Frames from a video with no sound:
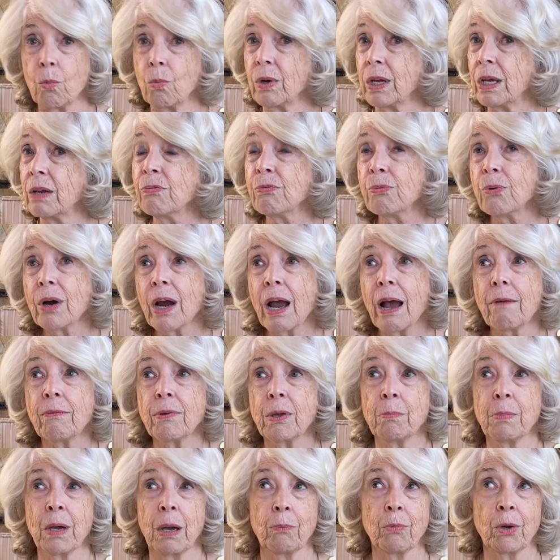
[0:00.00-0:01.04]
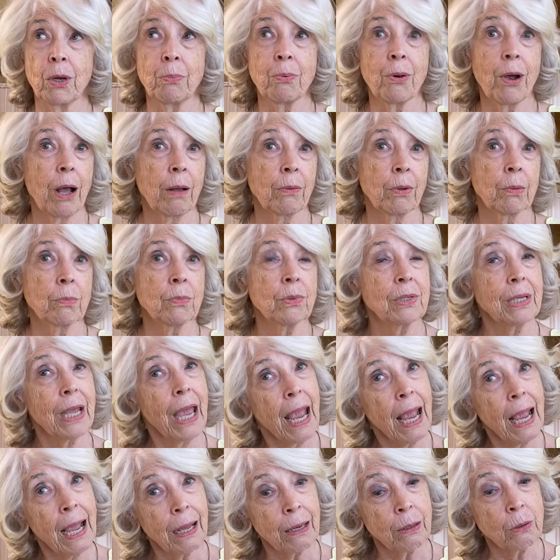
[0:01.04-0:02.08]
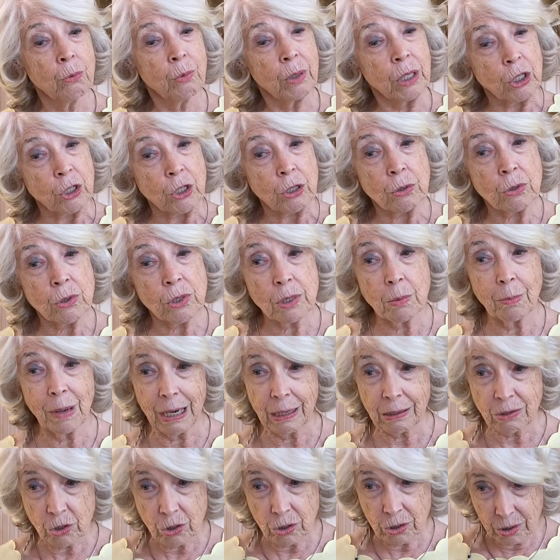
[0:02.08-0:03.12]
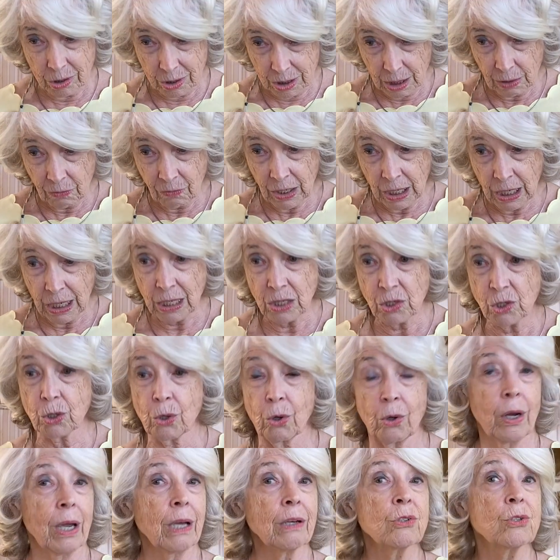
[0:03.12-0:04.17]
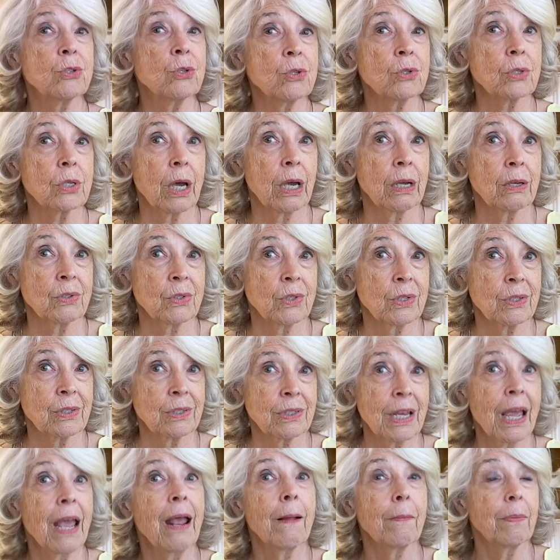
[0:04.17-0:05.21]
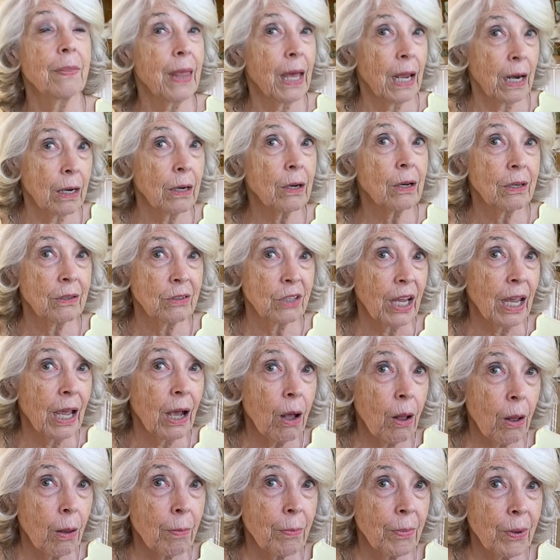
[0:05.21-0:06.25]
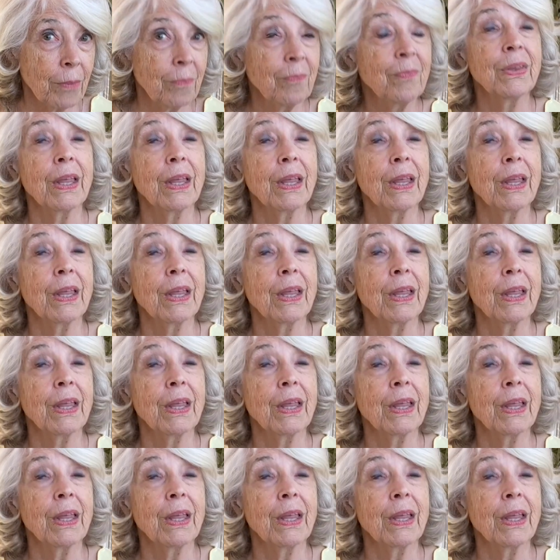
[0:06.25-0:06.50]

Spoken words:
if we're having memory problems and we do some activities or exercises to help,